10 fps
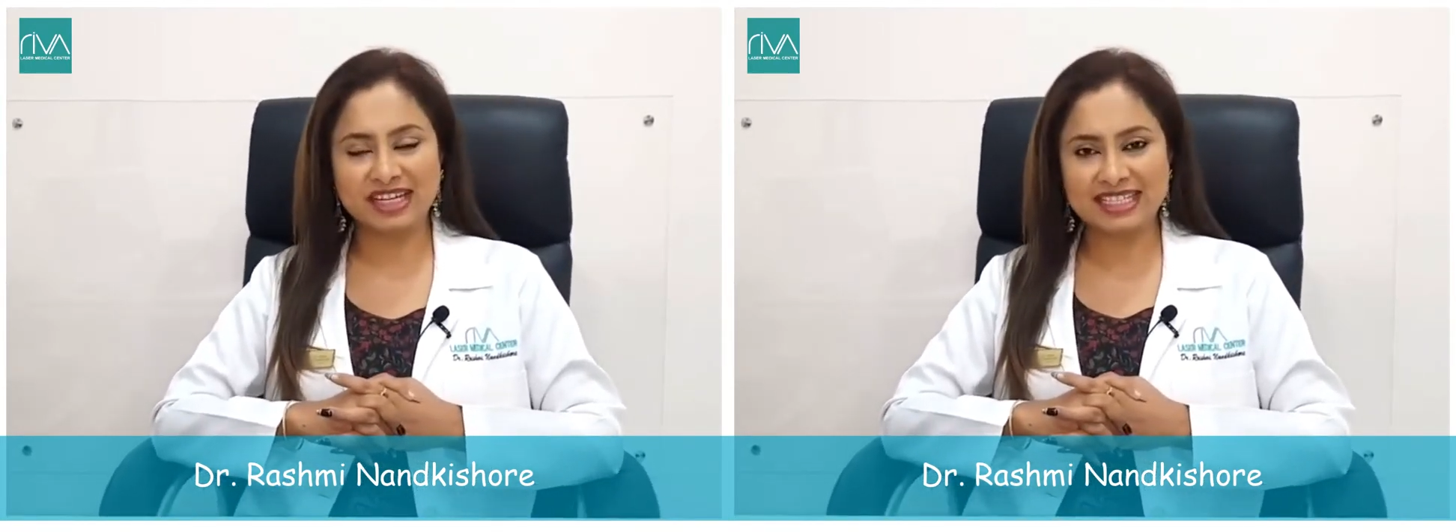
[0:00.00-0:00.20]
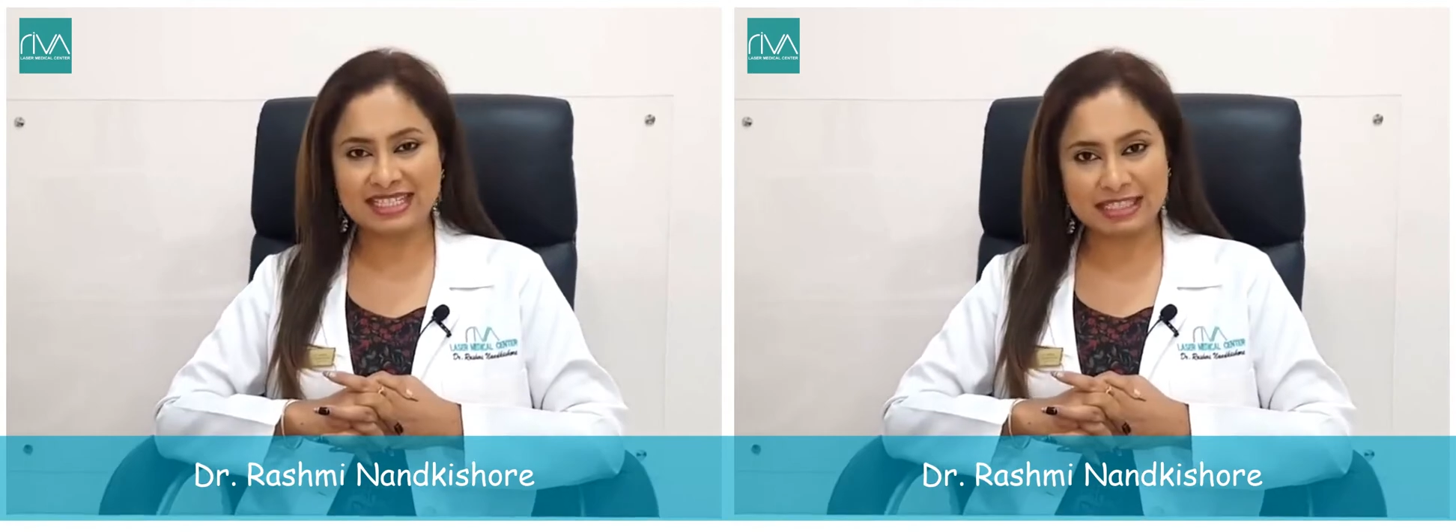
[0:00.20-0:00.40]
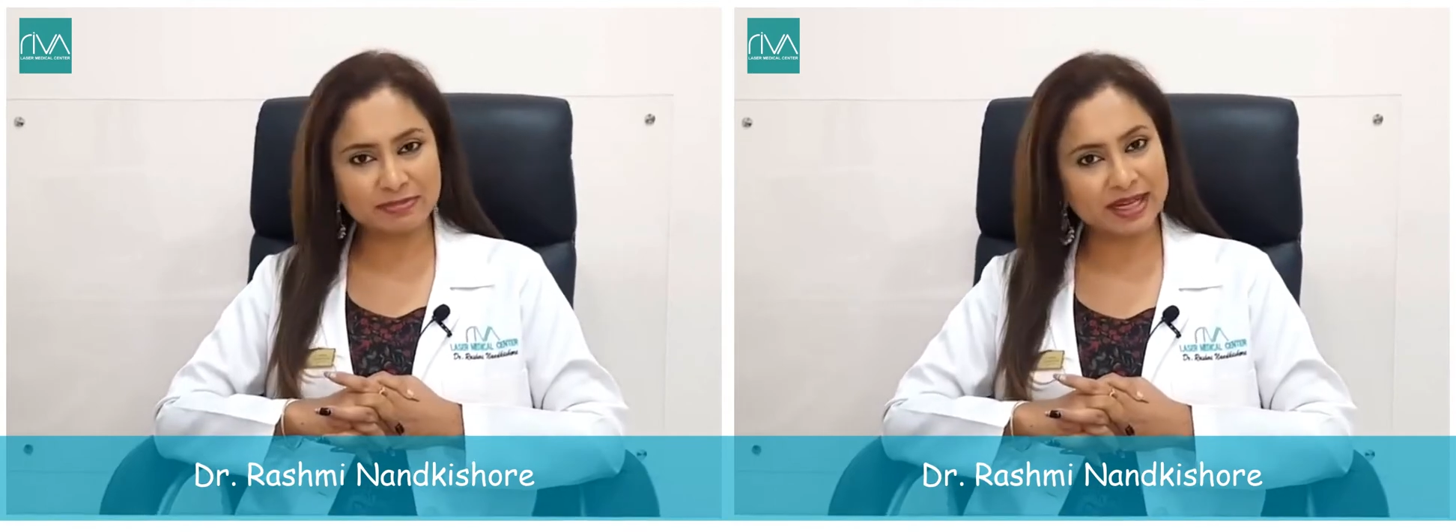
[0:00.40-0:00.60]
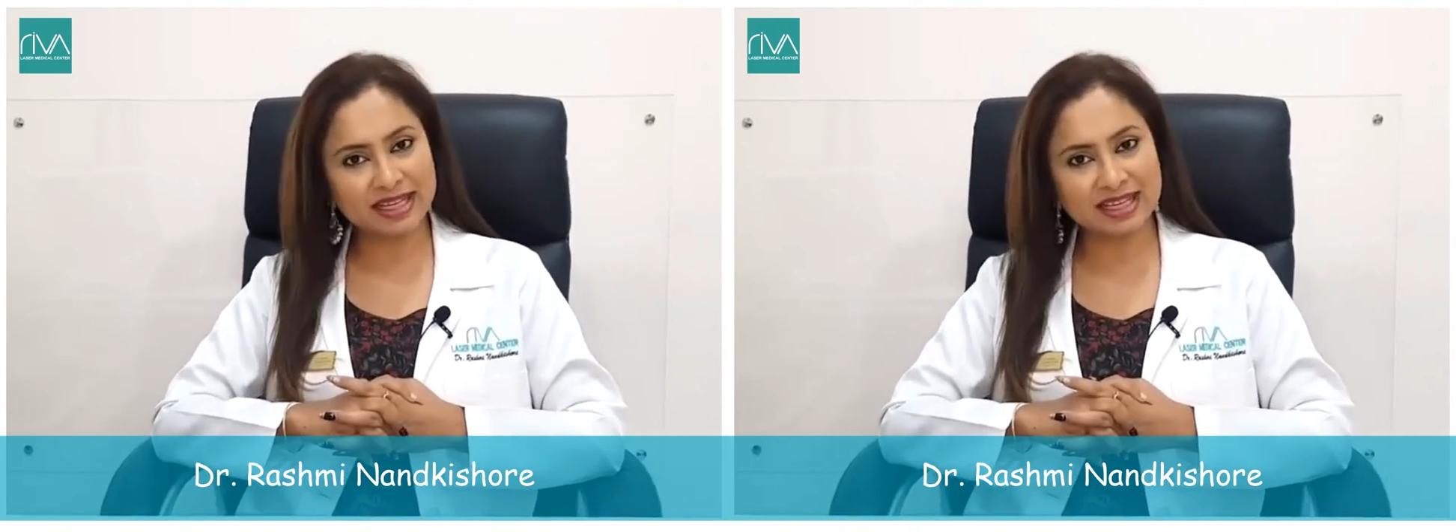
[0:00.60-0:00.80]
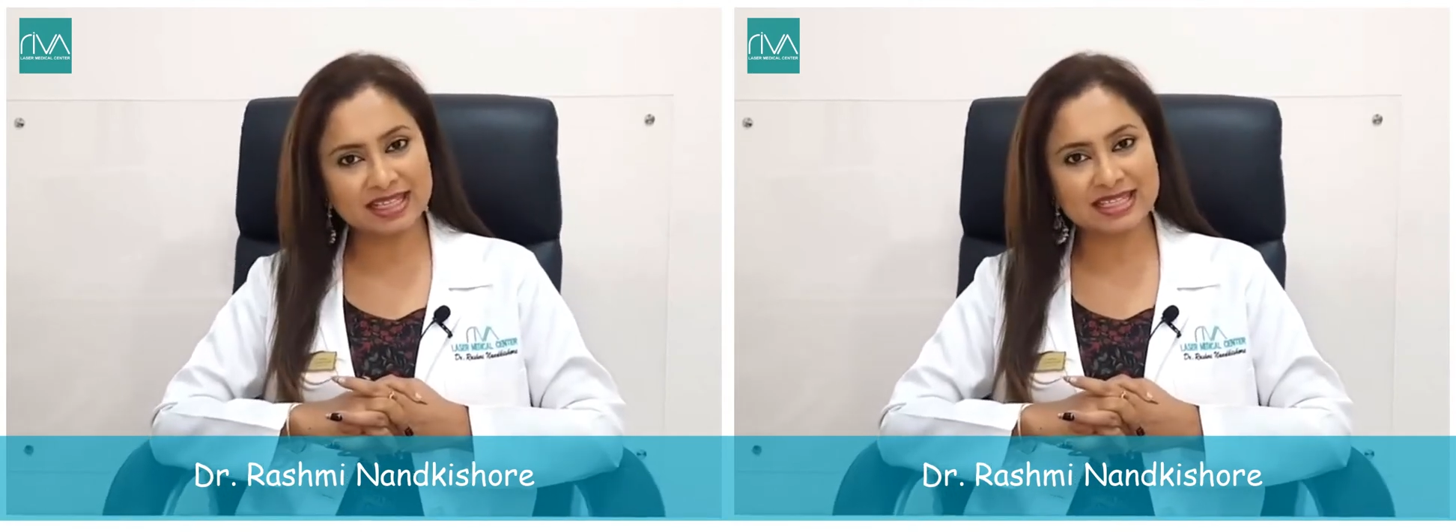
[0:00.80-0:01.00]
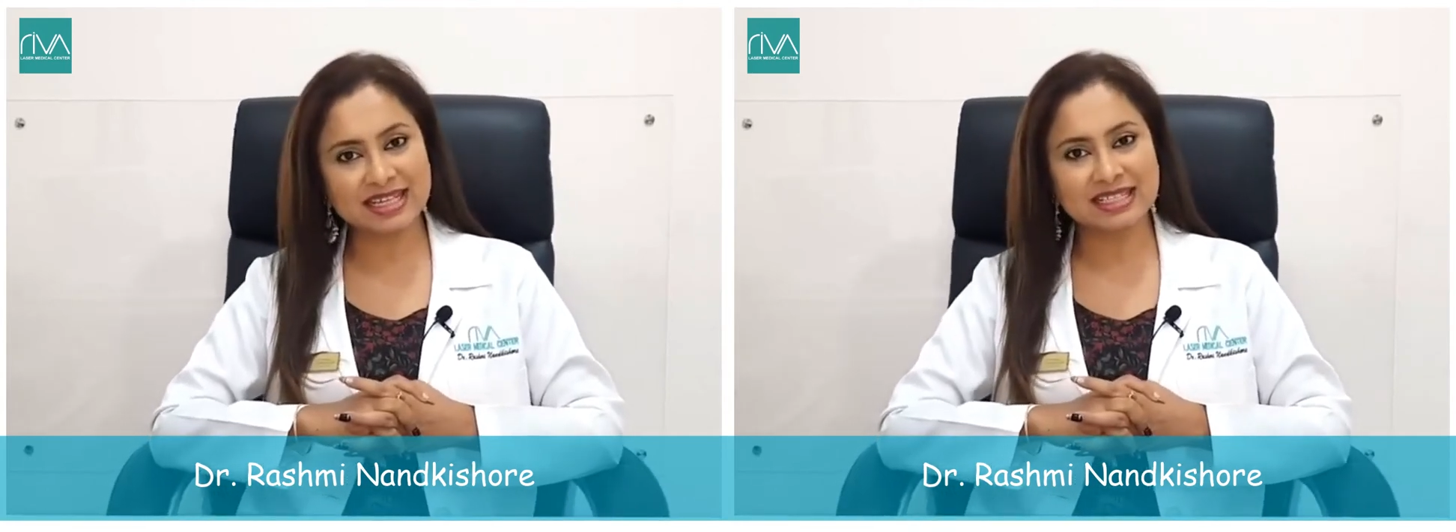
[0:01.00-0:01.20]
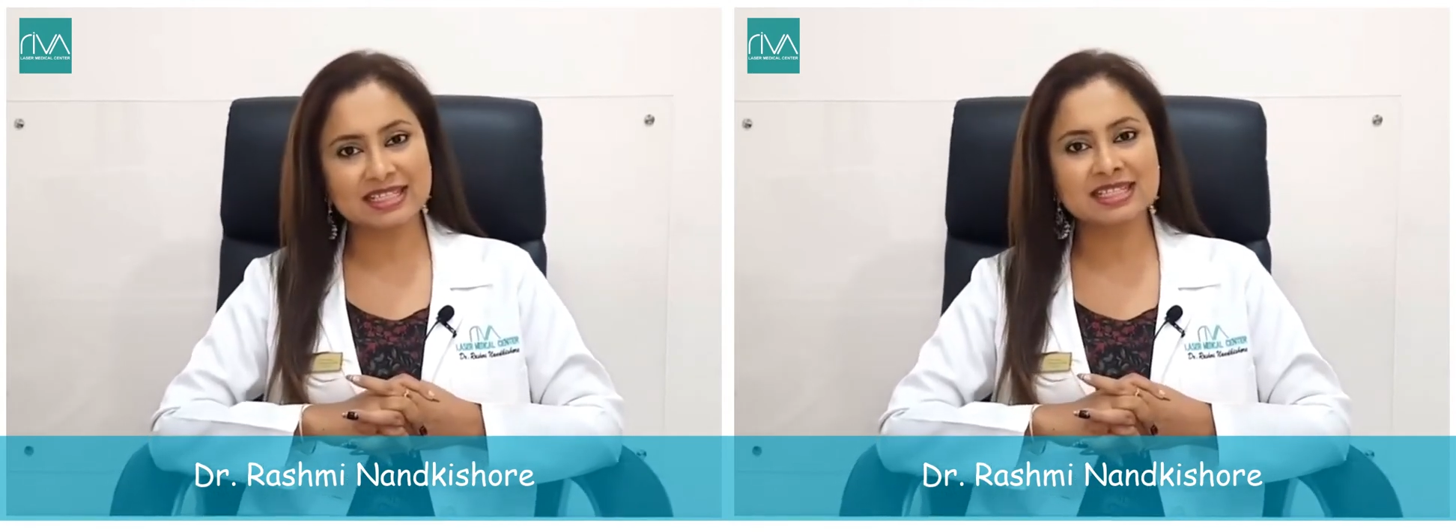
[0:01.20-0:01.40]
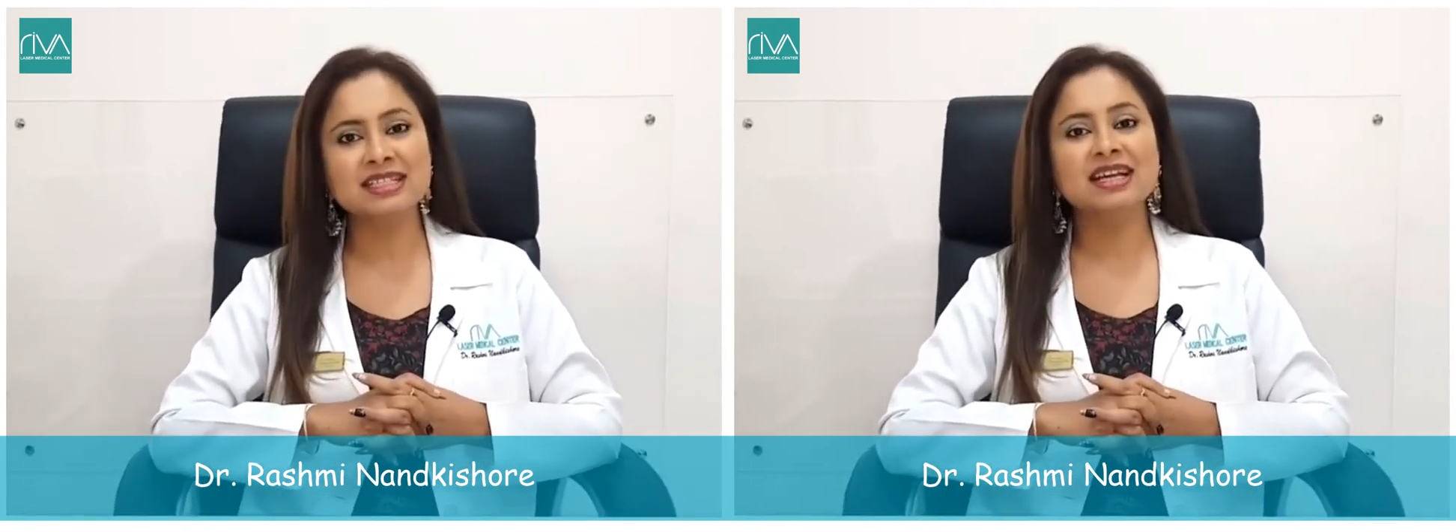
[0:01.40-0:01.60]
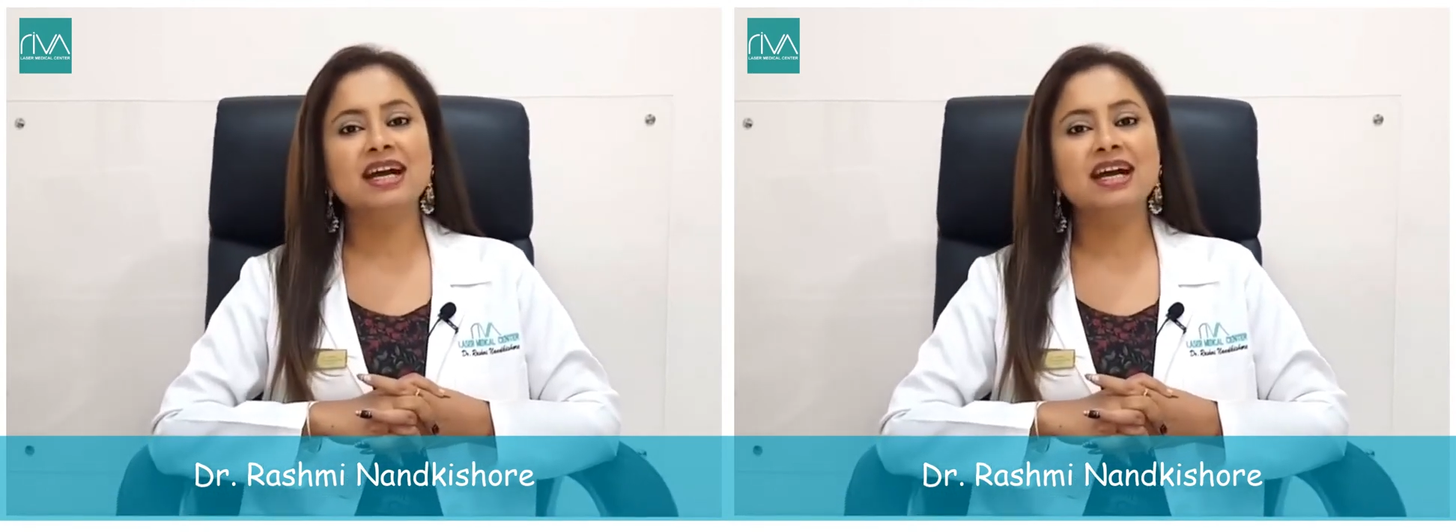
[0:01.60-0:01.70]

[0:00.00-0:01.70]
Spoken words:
Laser Medical Center.